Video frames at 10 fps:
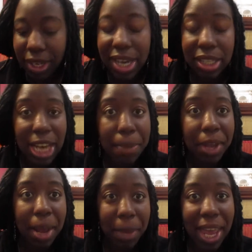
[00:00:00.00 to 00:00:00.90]
it's a cup
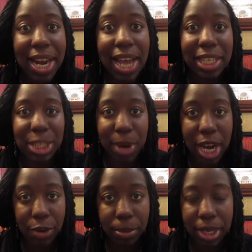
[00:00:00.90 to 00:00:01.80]
that I made at this
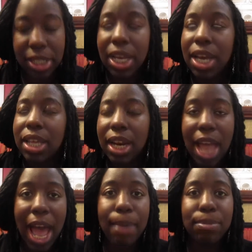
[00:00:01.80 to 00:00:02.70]
pottery place that he
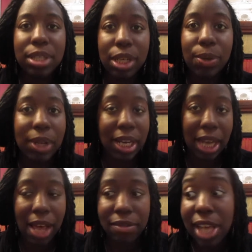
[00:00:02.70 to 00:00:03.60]
absolutely
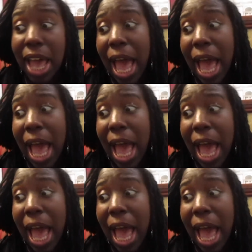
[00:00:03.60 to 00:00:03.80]
loves.